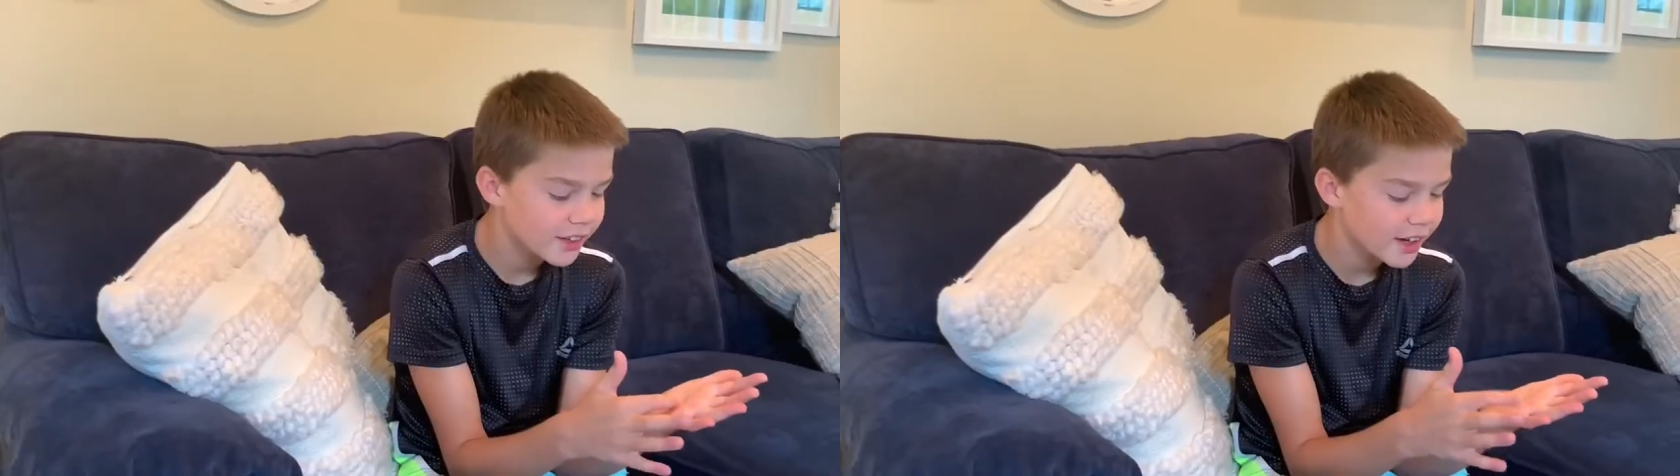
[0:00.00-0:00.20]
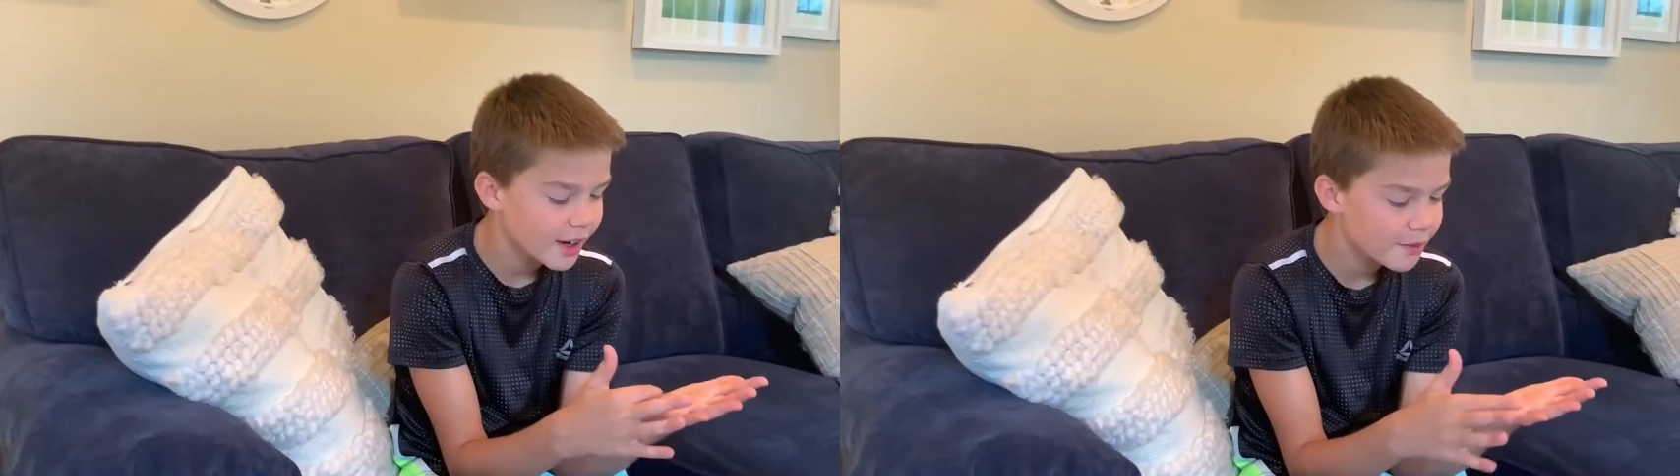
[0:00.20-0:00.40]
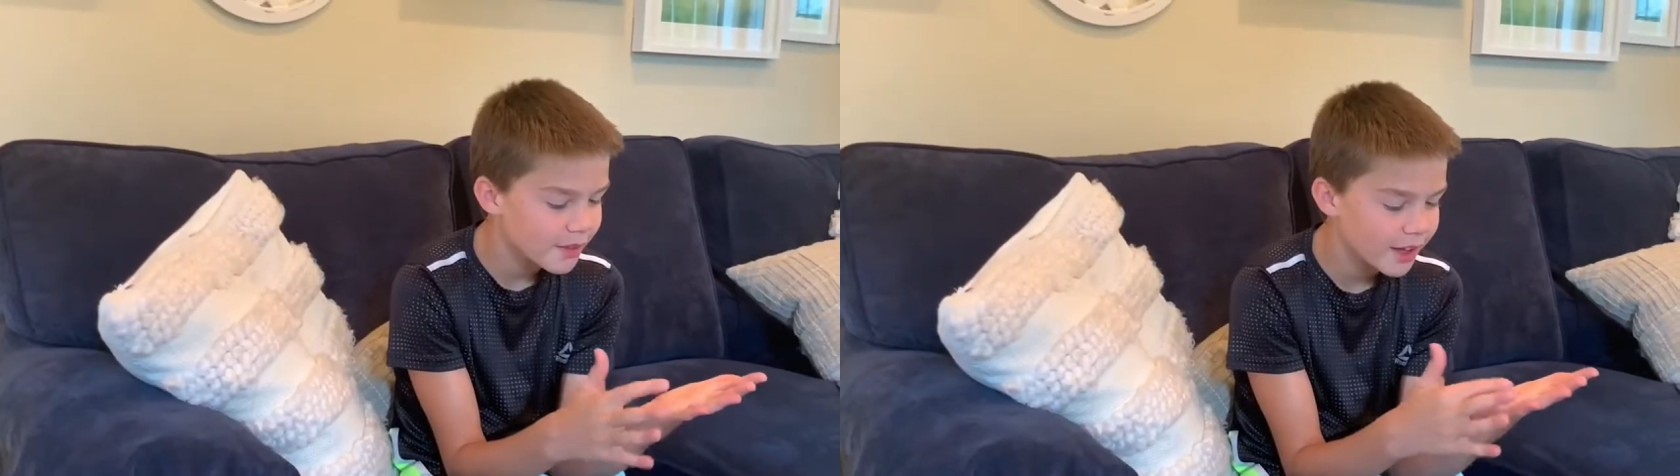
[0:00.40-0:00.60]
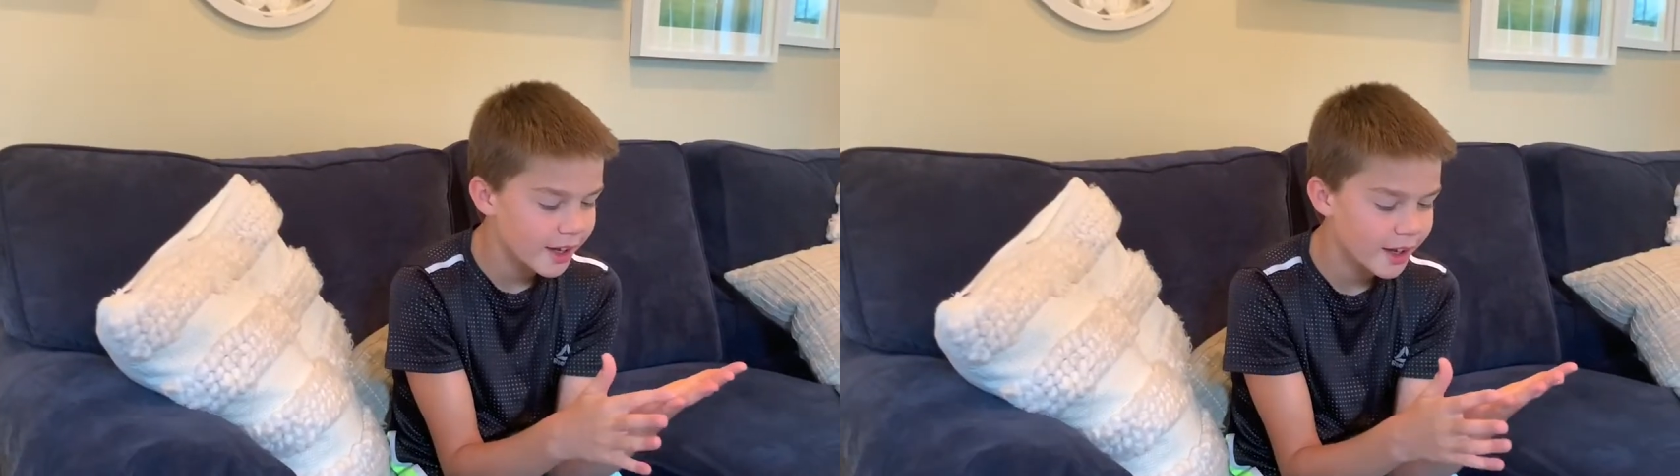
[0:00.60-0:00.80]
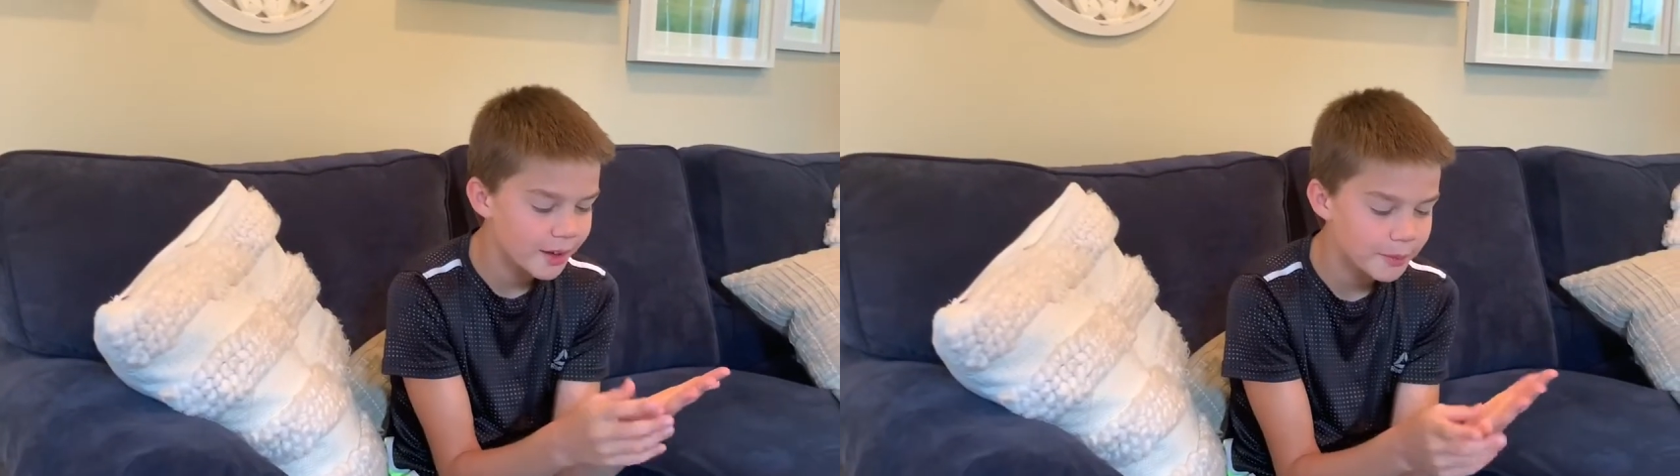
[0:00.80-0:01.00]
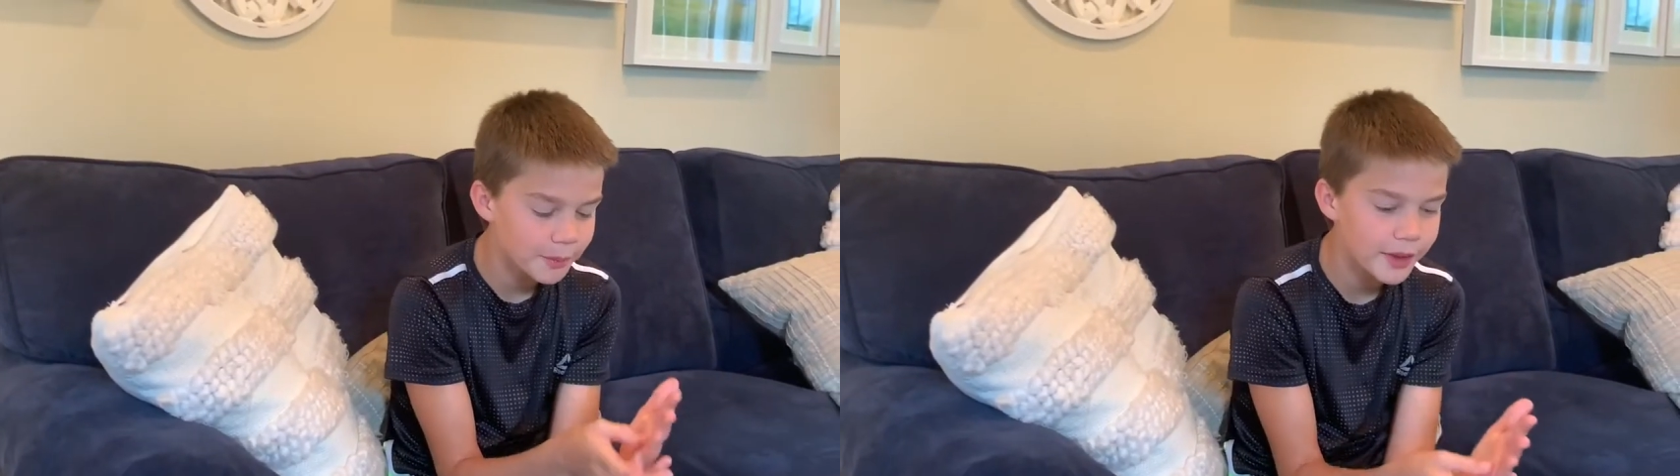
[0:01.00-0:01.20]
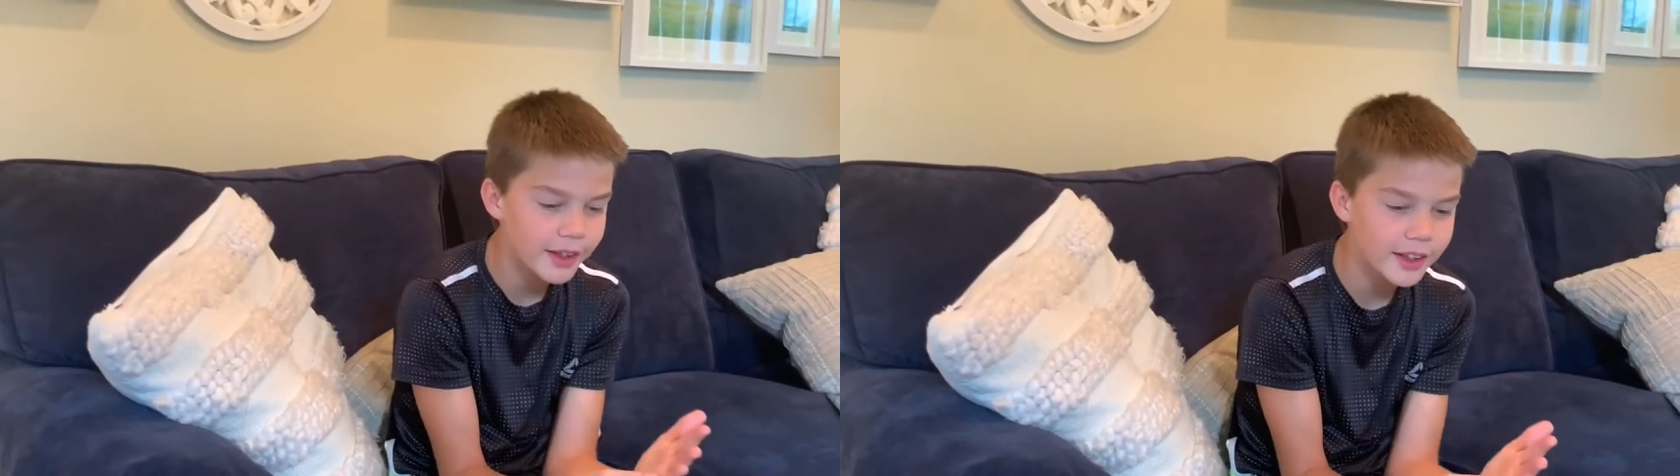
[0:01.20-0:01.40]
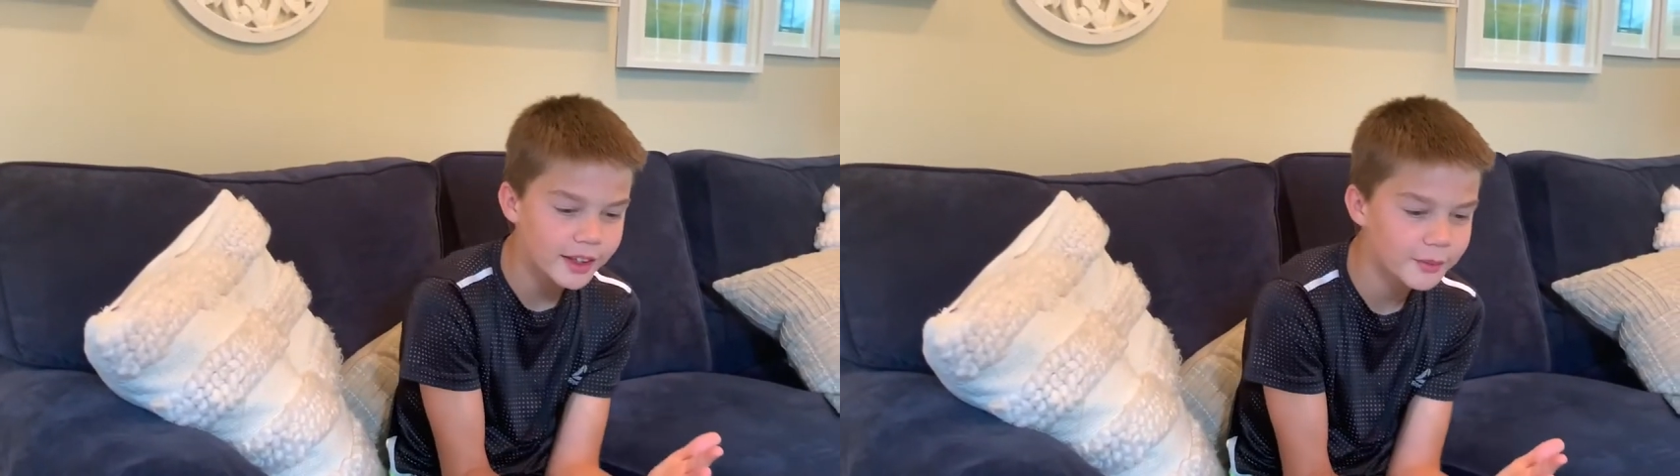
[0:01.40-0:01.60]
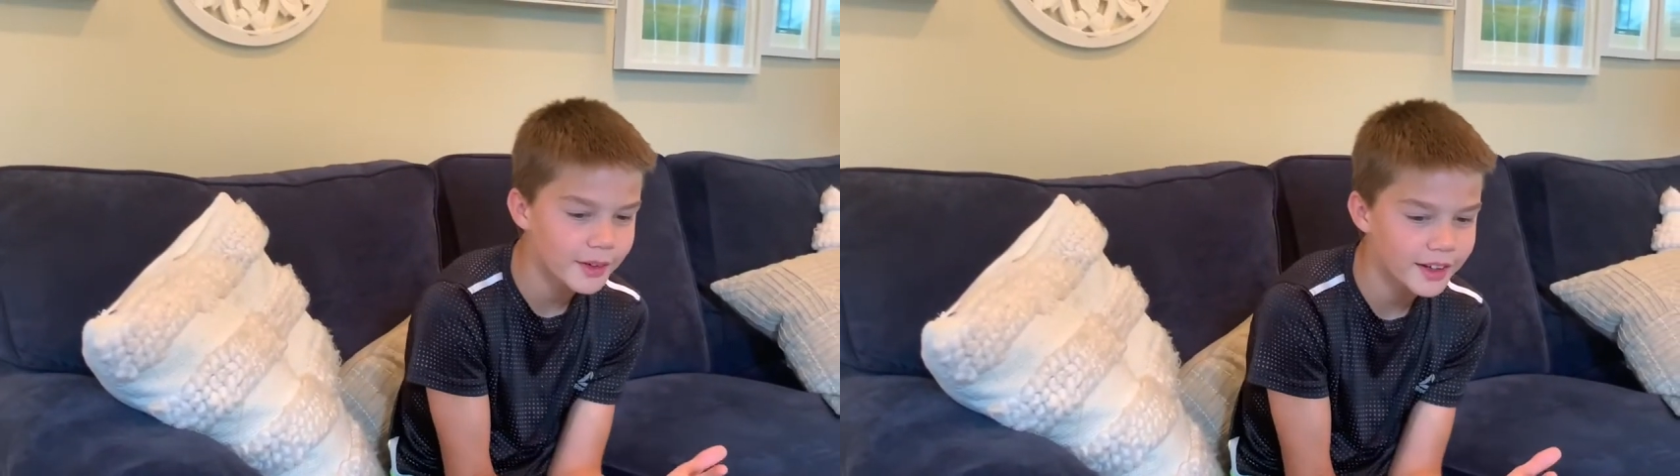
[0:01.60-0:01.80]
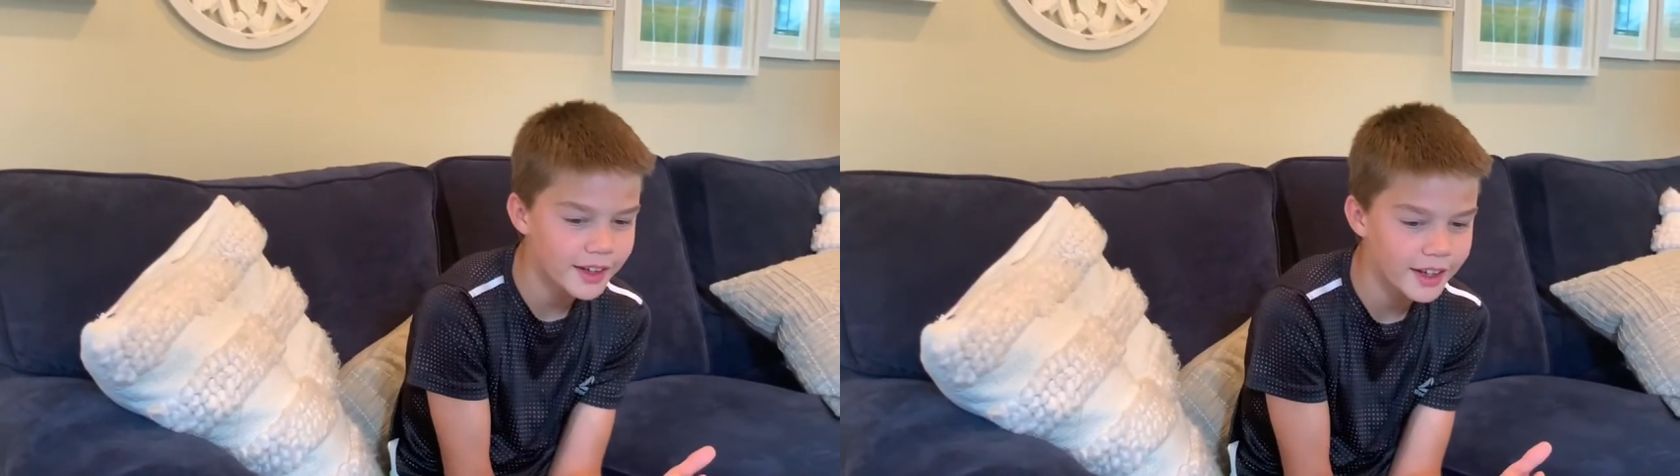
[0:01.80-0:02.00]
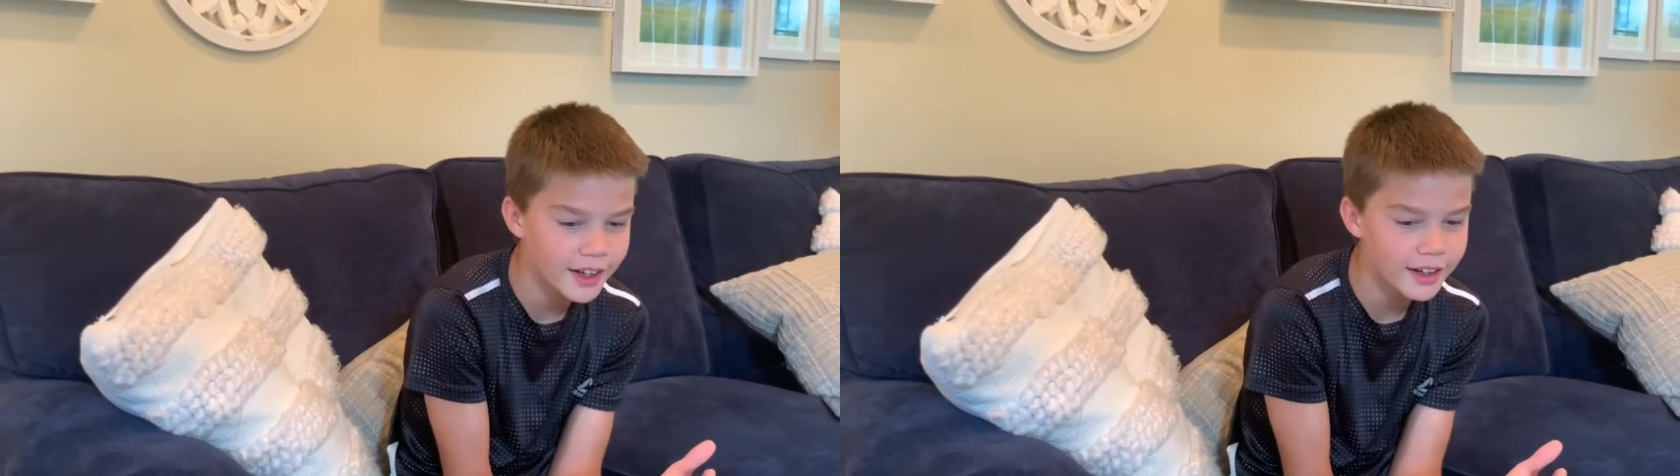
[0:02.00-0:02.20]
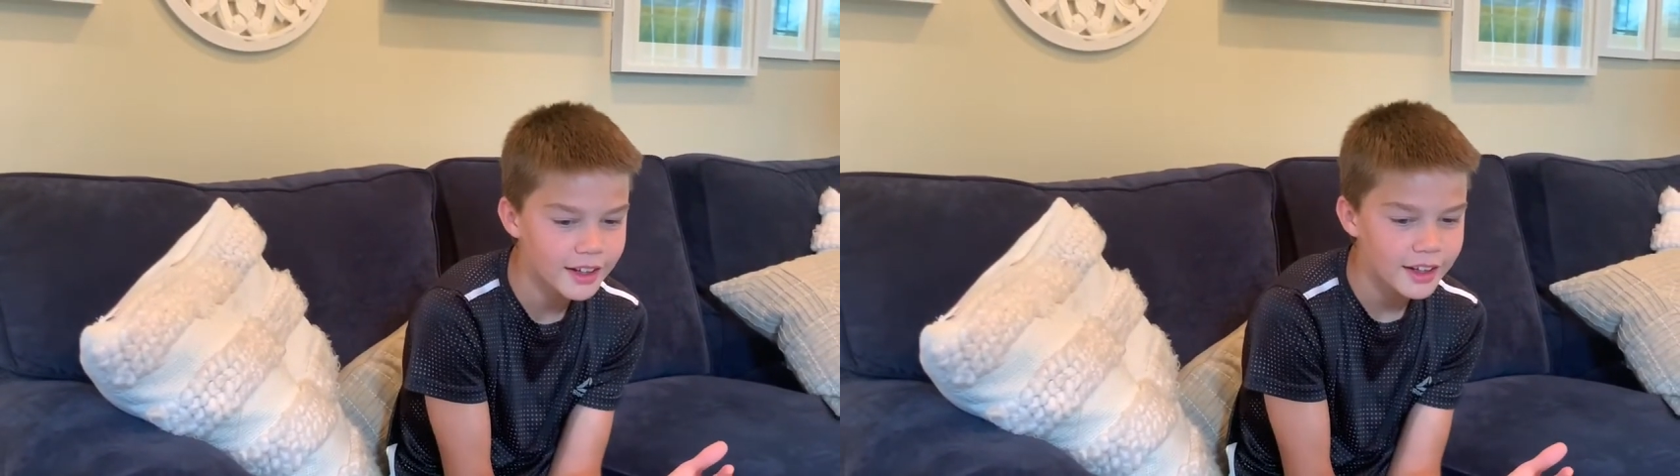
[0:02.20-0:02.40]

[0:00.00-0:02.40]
time that me, my dad,